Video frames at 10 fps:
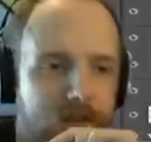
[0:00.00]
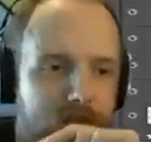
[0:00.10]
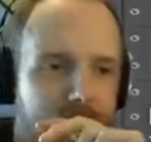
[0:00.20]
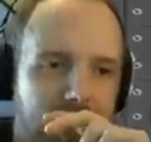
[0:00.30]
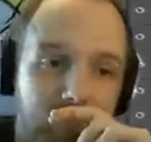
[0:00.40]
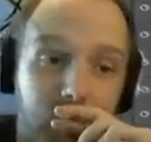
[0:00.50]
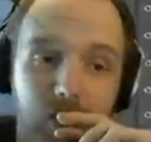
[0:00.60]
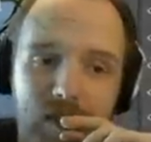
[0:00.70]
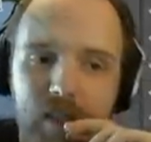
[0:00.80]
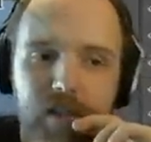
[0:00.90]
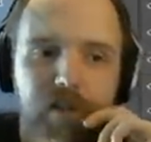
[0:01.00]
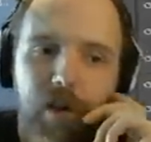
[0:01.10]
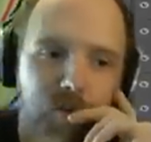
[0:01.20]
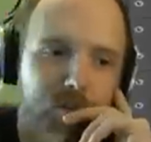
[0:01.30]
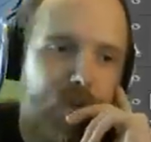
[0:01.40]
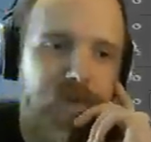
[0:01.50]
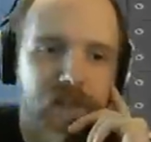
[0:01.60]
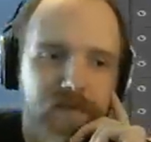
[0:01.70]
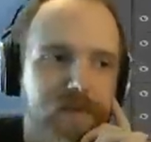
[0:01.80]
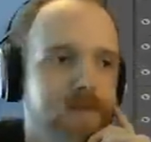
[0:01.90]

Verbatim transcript: uh, the dockyards of Punthafen.